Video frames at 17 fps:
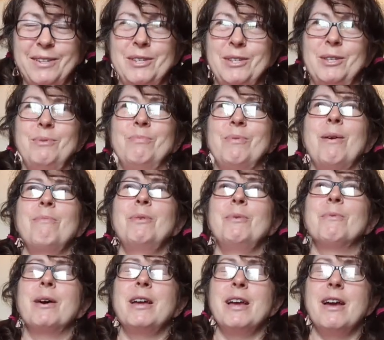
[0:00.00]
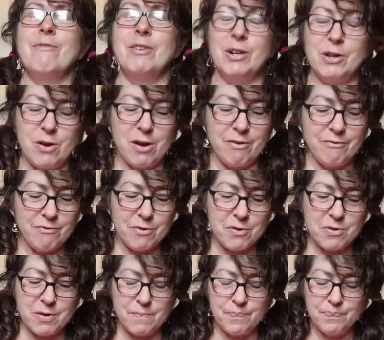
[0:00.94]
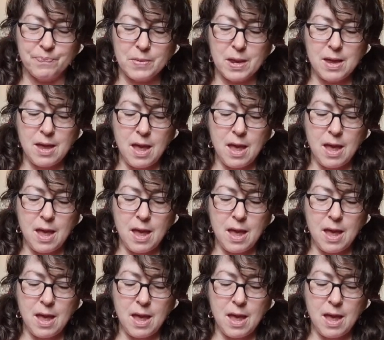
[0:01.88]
which is probably why I haven't gone for them.